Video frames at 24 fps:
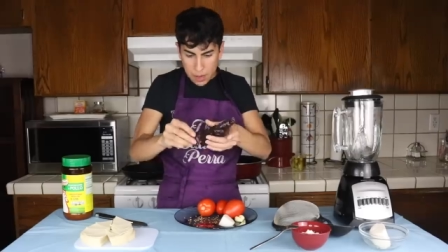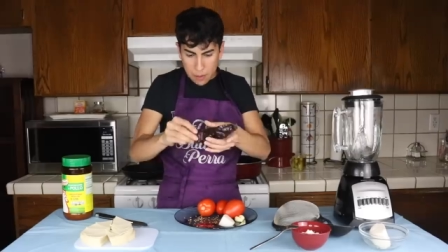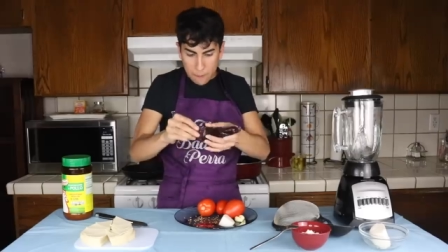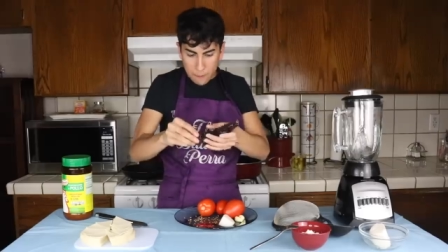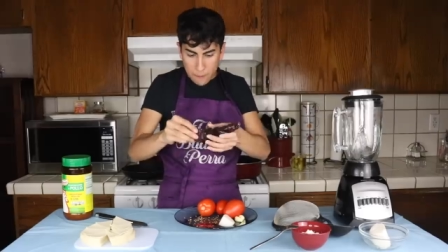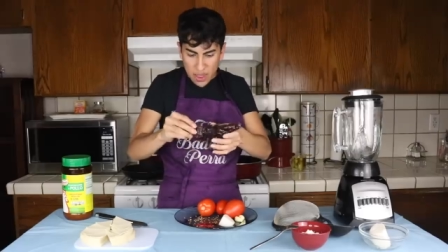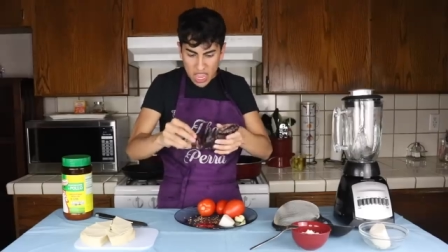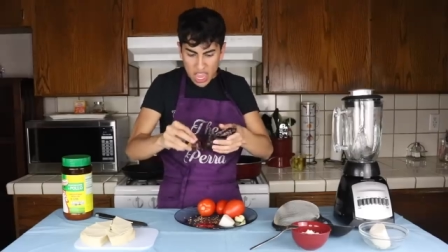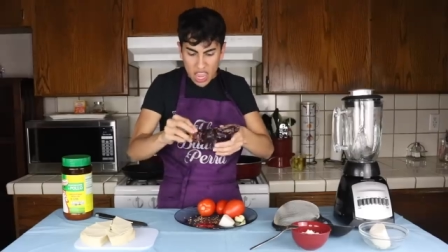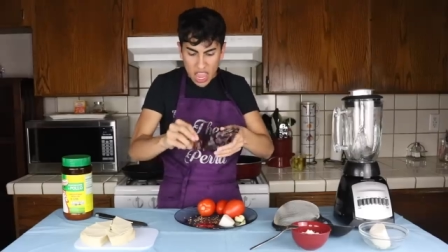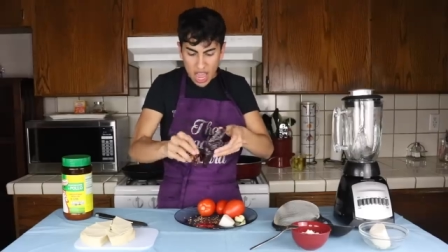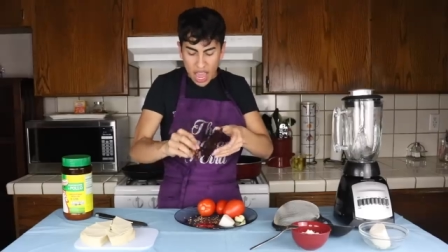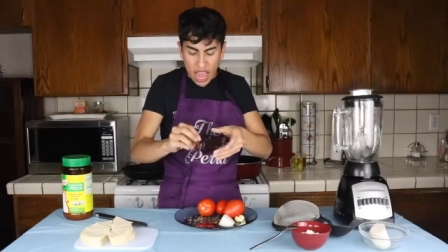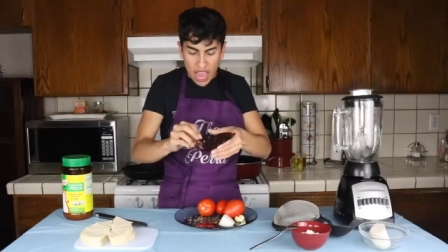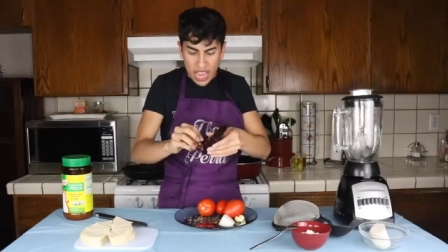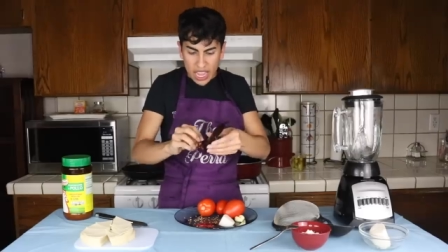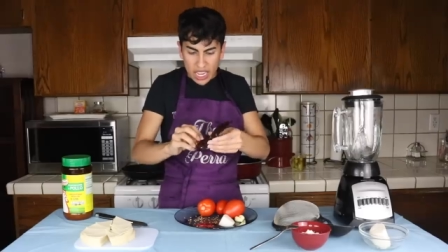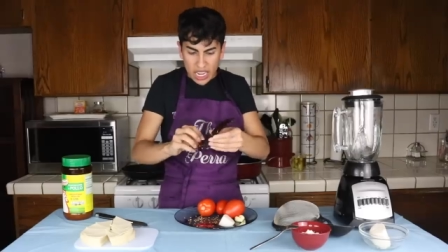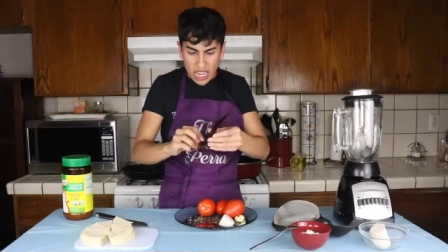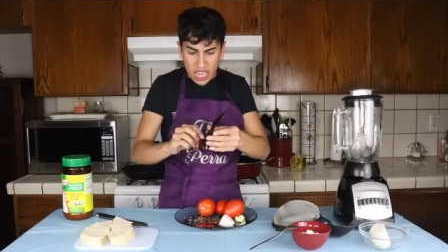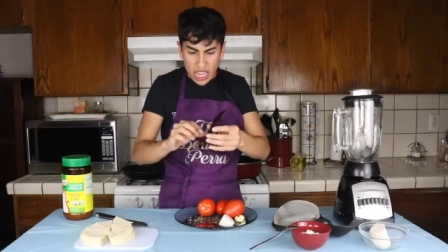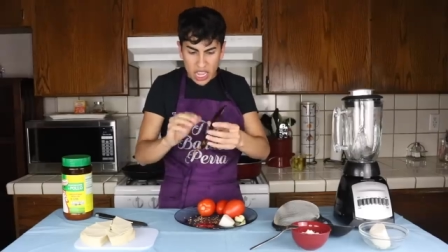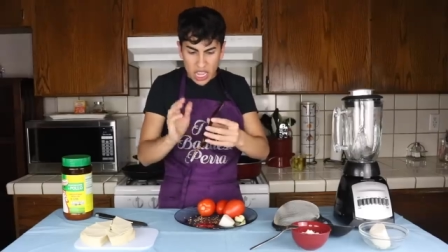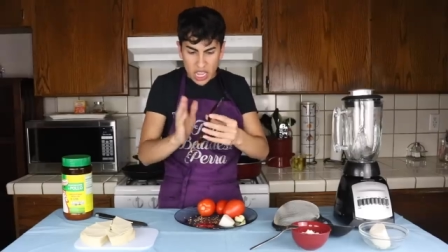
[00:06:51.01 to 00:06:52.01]
Me
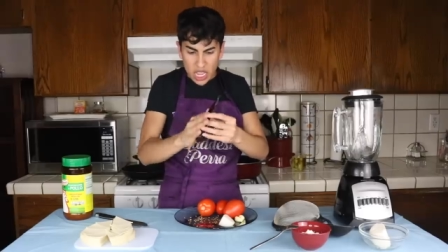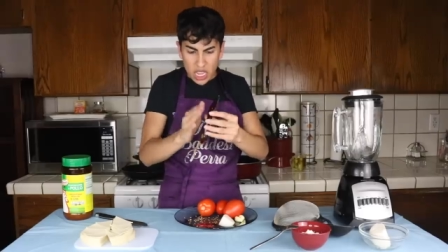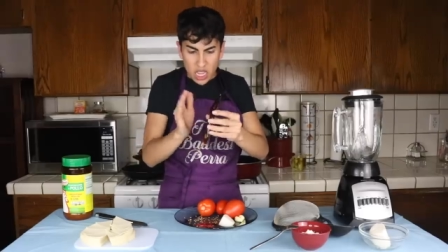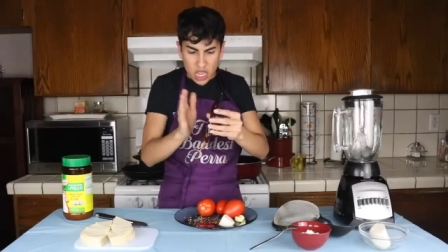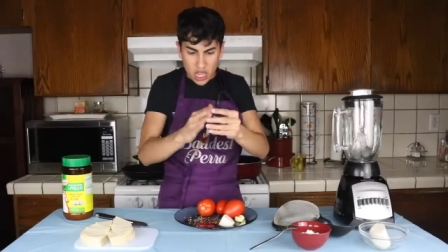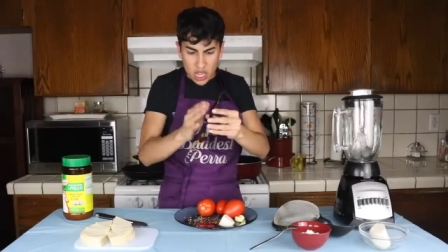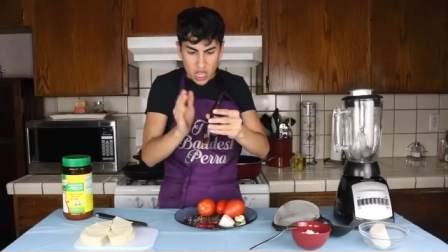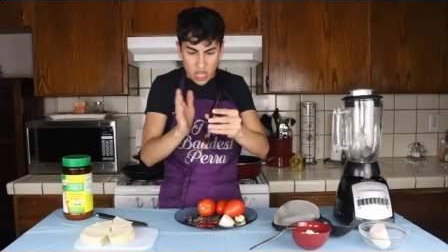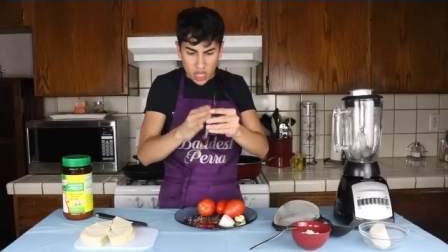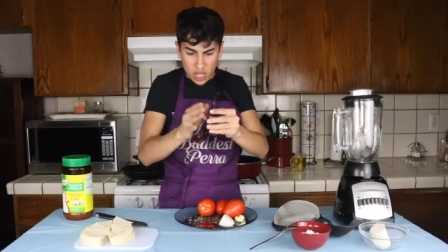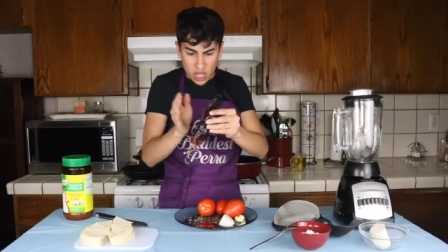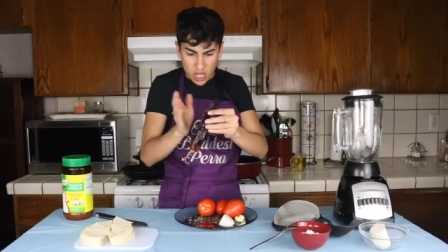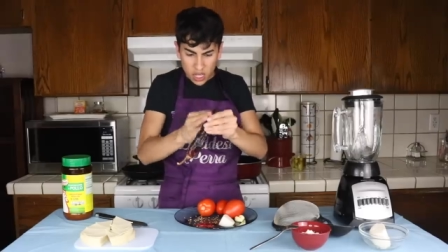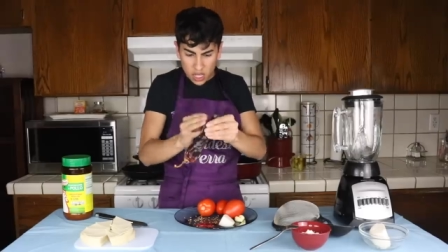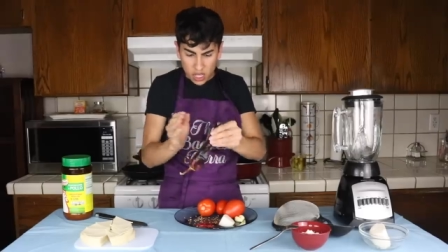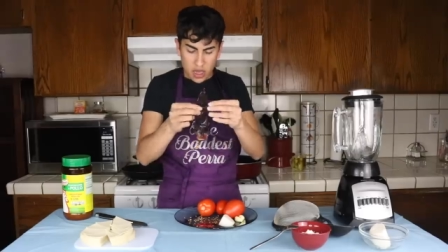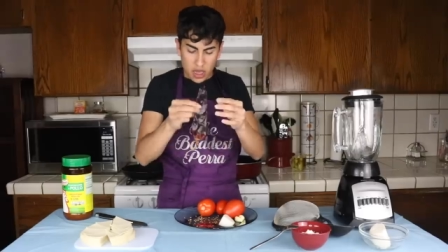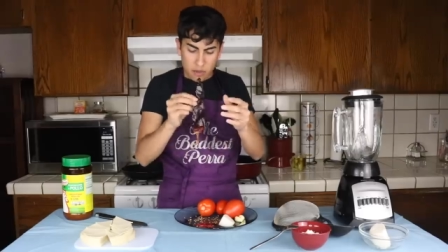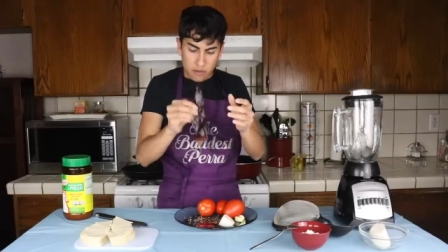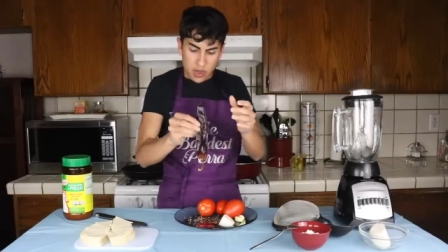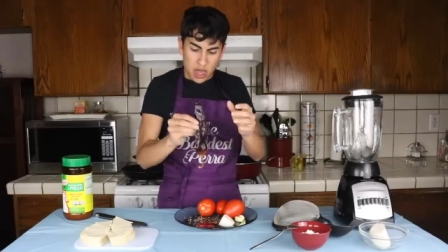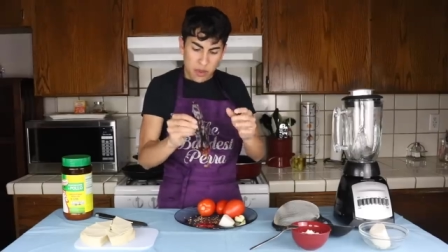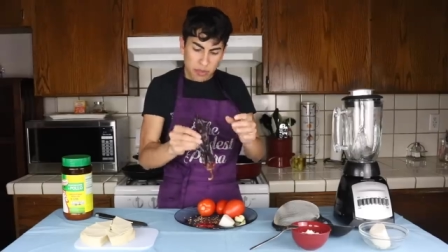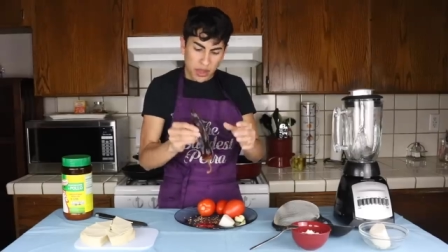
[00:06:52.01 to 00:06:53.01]
hiding.
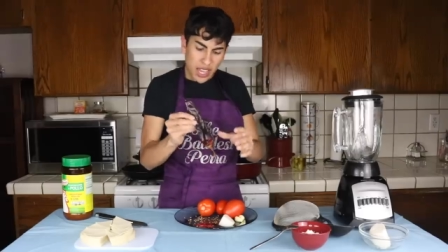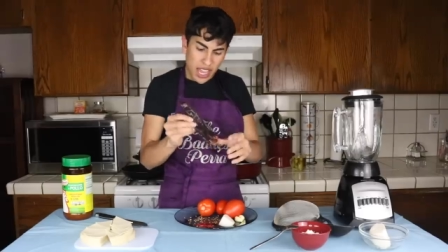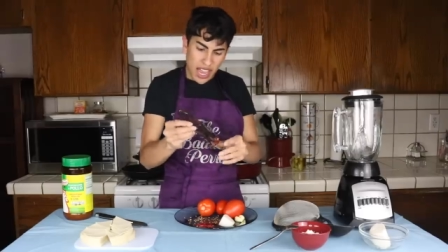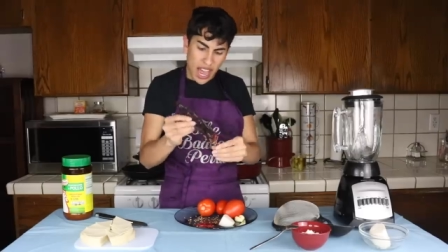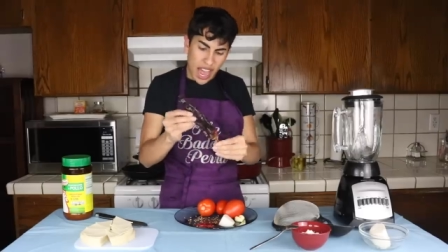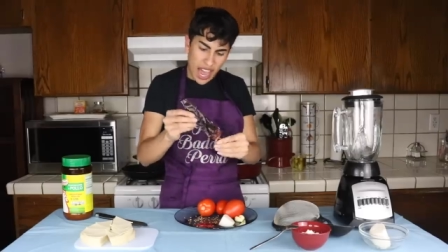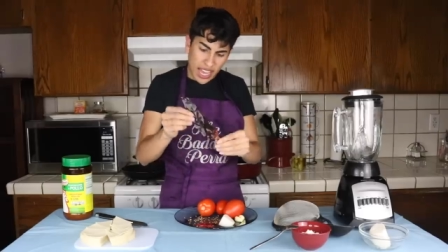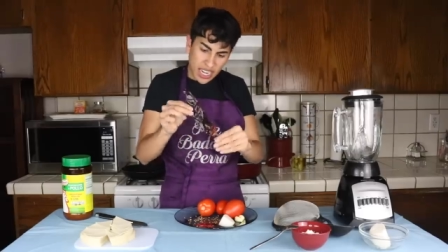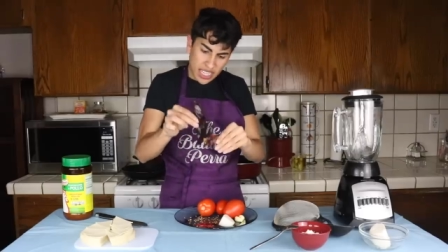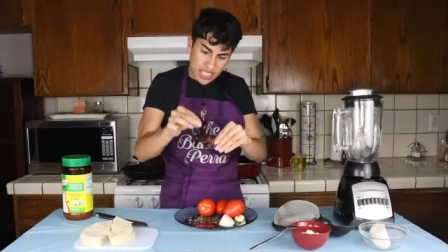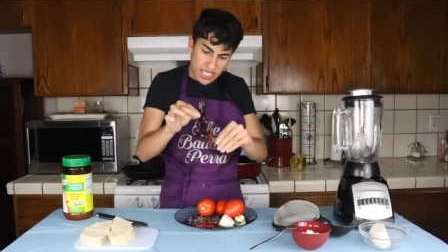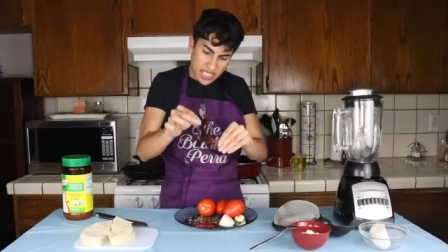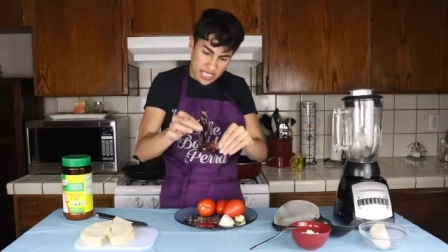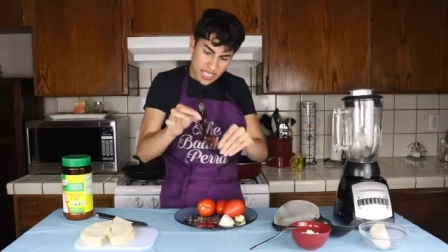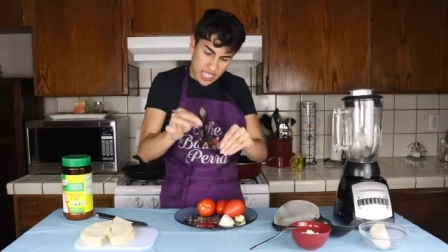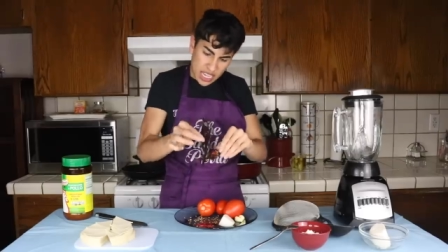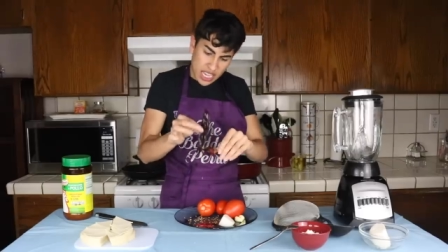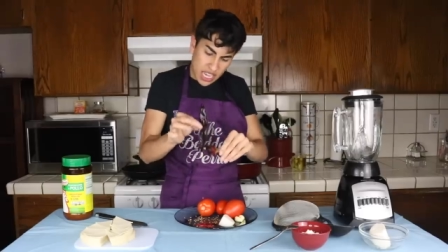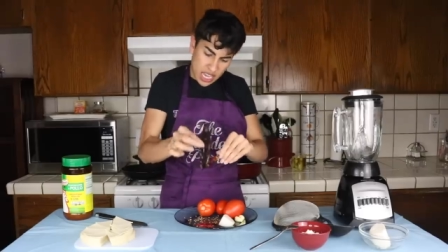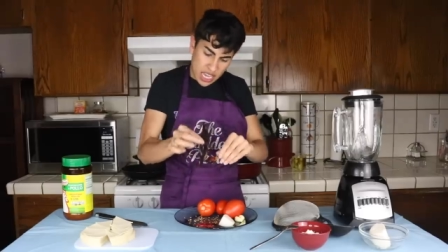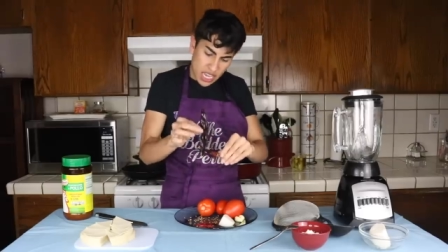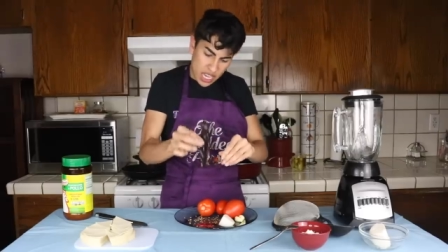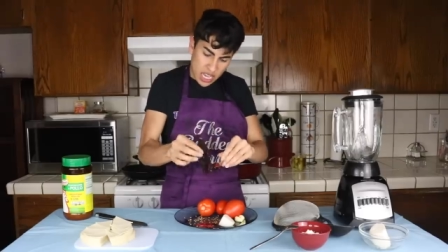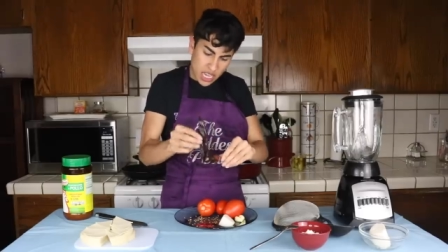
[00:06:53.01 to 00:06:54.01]
Me play hide and
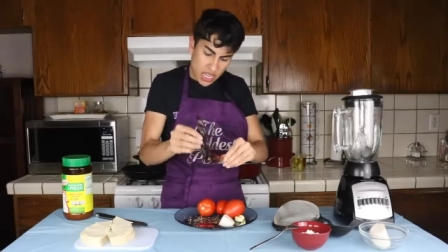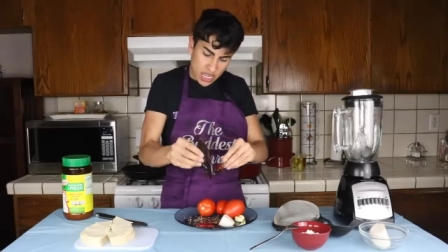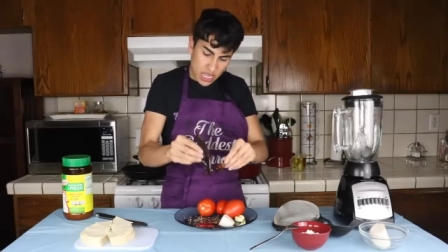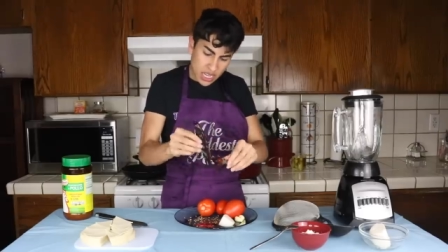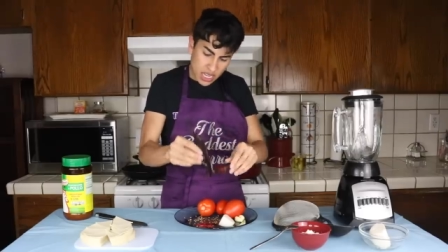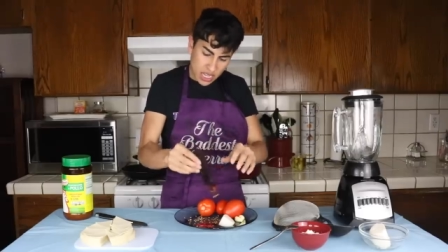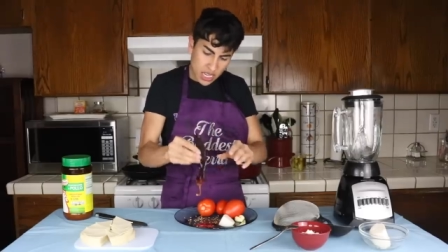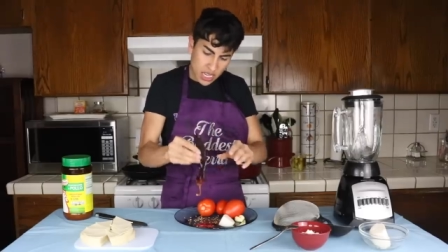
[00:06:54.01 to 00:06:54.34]
seek.